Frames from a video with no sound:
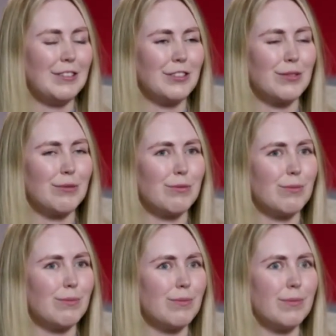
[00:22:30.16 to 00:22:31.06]
and just
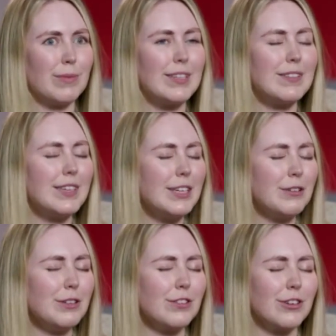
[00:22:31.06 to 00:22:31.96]

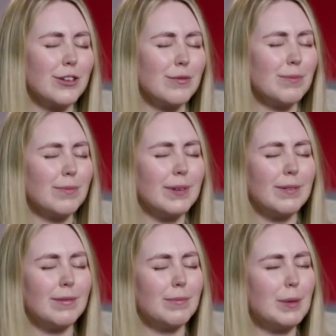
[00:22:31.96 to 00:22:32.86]
continue to serve
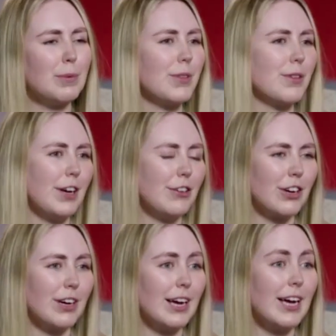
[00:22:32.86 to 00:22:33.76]
people with
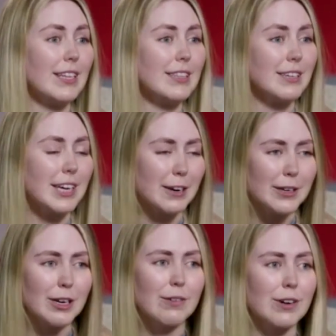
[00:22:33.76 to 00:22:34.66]
aphasia and their
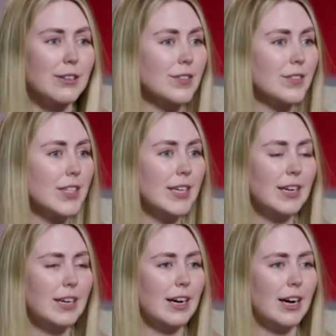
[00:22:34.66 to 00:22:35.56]
caregivers
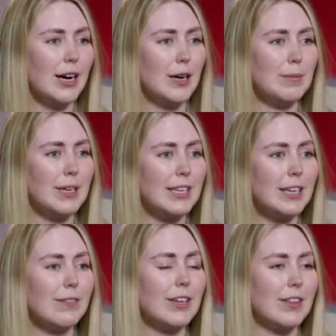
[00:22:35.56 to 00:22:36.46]
and
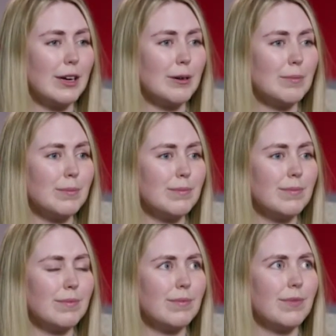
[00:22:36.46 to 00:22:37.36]
giving them
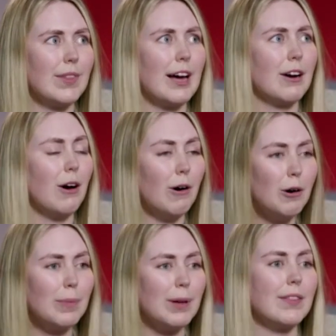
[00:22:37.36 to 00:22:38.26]
that
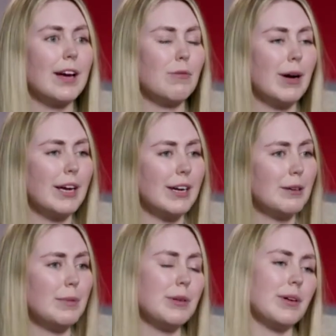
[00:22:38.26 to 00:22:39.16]
hope and that way to
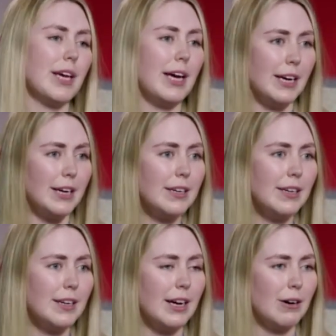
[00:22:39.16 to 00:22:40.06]
communicate
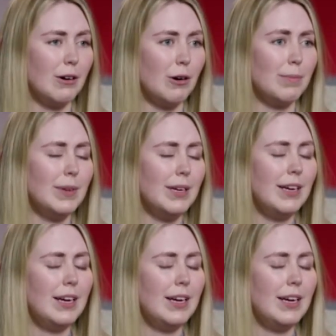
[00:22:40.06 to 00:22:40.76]
at home.